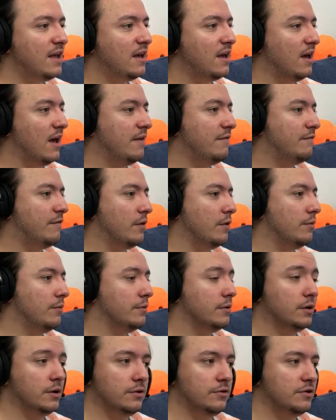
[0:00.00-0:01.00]
Take a
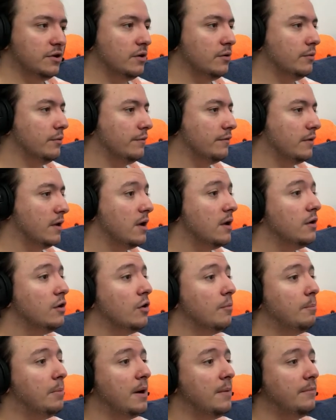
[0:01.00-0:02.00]
headphone and doze.
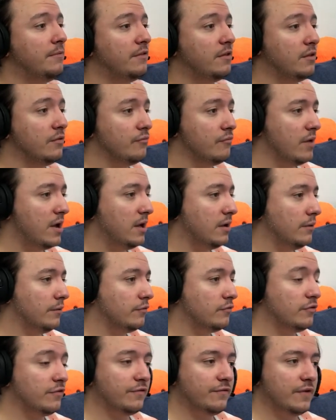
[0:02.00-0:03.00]
No bumps in the
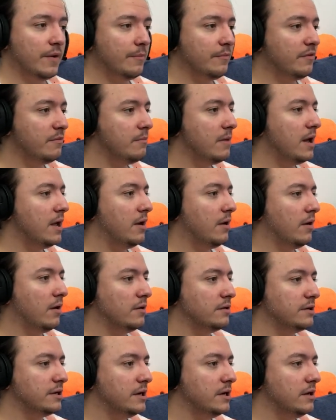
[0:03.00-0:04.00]
rails, just thumps in my
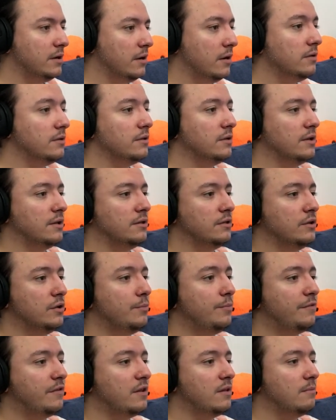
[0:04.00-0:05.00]
heart. And
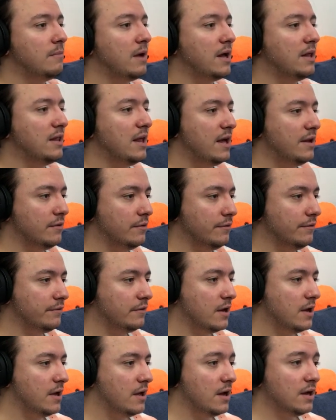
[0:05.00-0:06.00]
loops in my
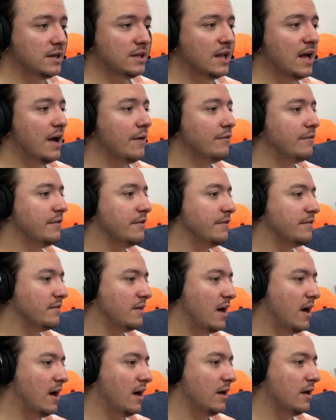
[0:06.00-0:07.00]
letters, and clouds in the
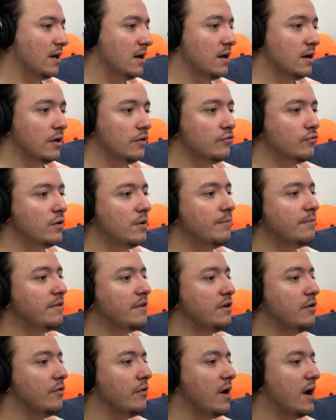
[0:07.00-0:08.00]
sky, and
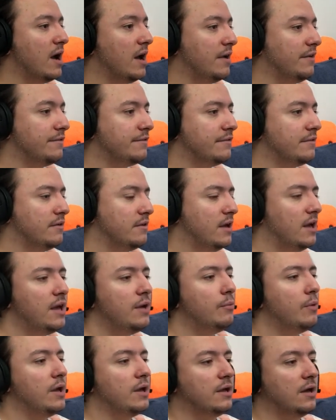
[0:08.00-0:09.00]
dreams in your eyes.
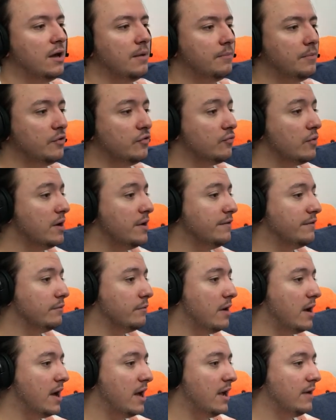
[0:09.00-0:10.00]
Hey, wake up, the train
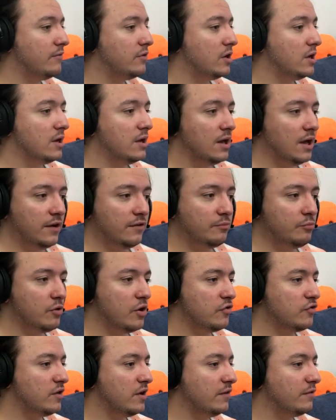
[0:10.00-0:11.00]
has arrived.
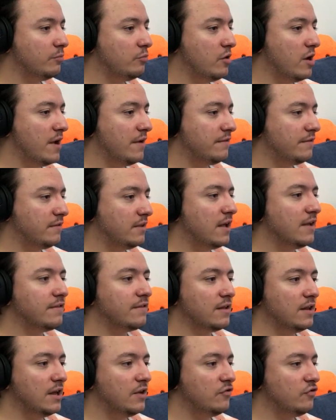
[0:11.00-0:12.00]
Expression Express,
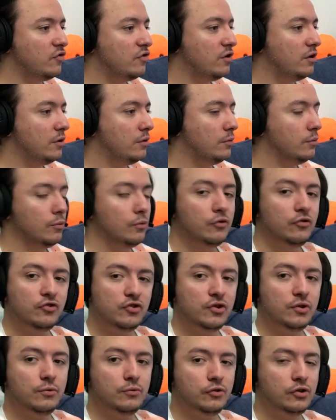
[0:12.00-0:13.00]
destination you.
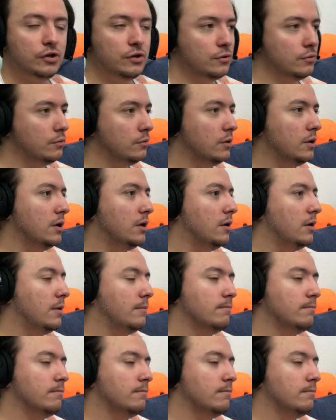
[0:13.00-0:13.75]
Choo-choo.